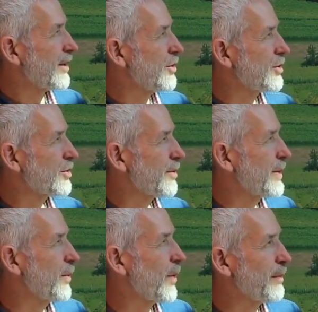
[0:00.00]
You show
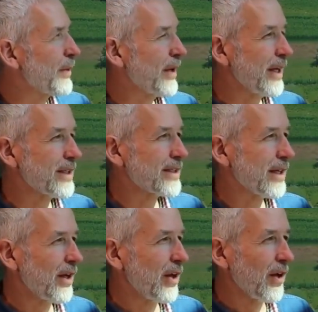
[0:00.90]
me one place
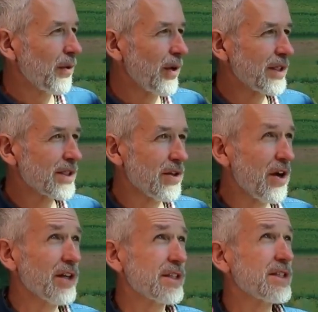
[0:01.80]
where it's
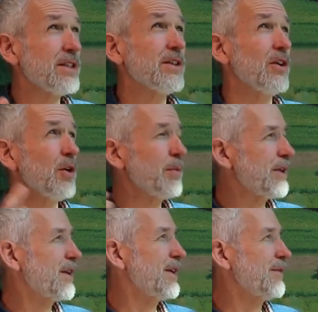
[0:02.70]
not still
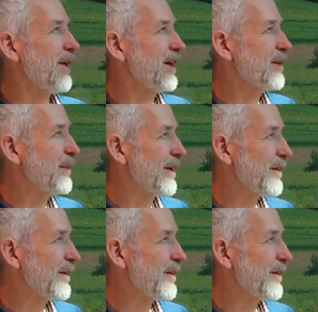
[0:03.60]
open to the environment.